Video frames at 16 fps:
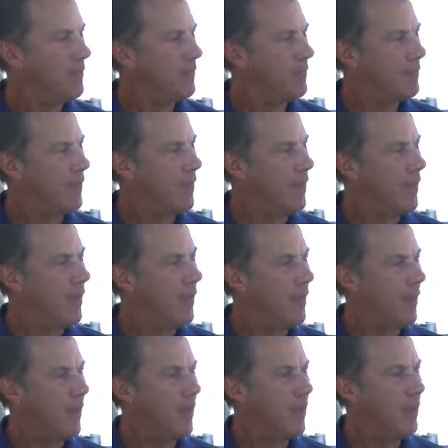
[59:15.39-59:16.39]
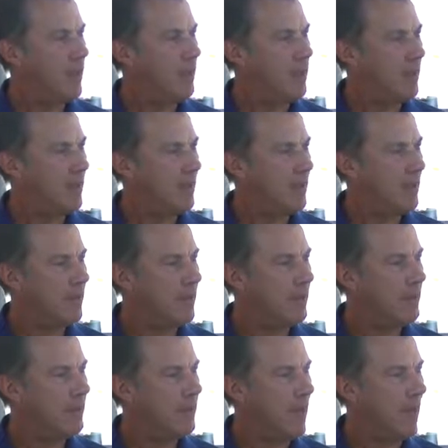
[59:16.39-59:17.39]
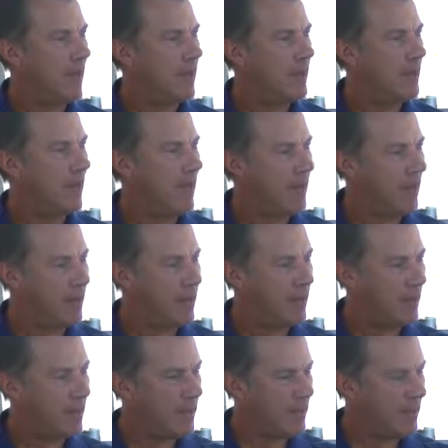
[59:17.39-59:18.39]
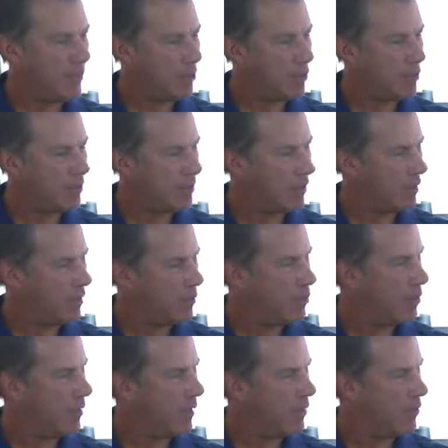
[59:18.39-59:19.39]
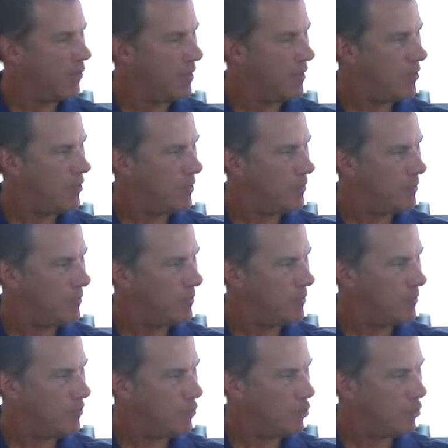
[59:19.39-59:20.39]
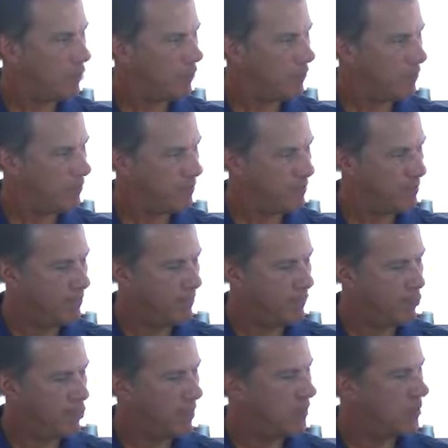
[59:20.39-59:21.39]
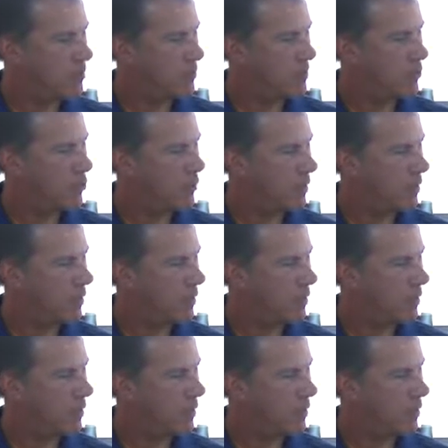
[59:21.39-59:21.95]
Yes. And uh, and that and then the other side of the polarity just sort of wisps Fizzles away.